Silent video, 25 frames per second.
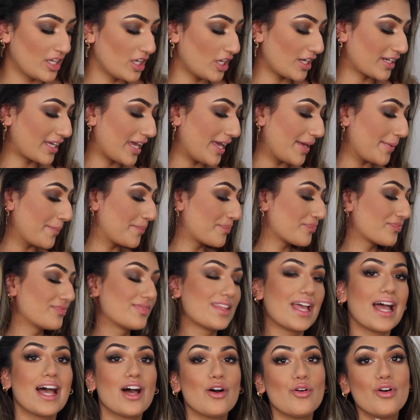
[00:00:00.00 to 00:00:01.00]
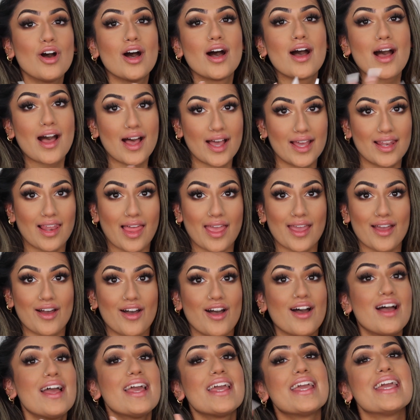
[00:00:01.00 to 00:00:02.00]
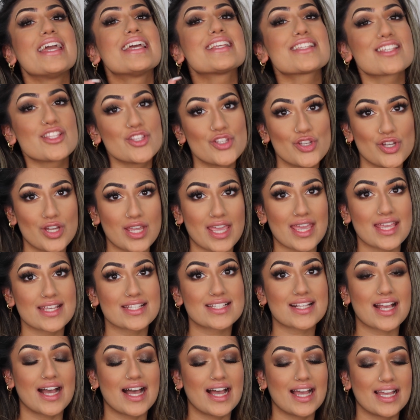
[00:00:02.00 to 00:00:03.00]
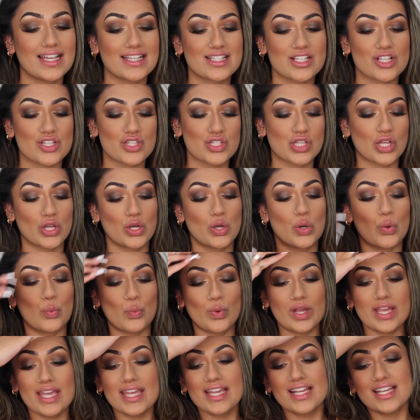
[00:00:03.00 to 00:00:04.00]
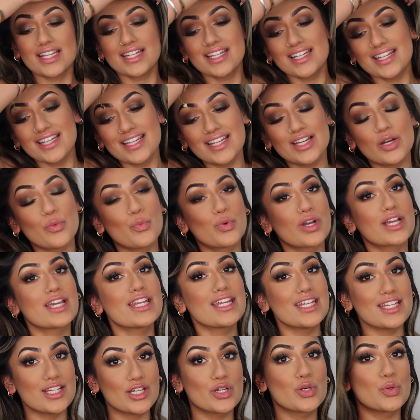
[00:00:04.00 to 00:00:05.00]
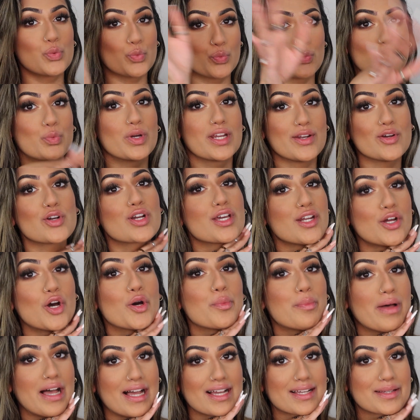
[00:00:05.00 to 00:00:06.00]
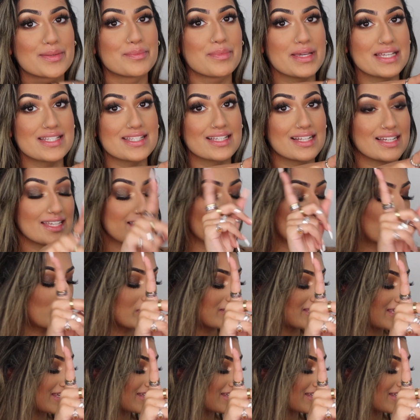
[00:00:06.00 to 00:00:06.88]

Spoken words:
Okay, now highlighter. It's New Year's, guys, so we're not gonna hold back basically with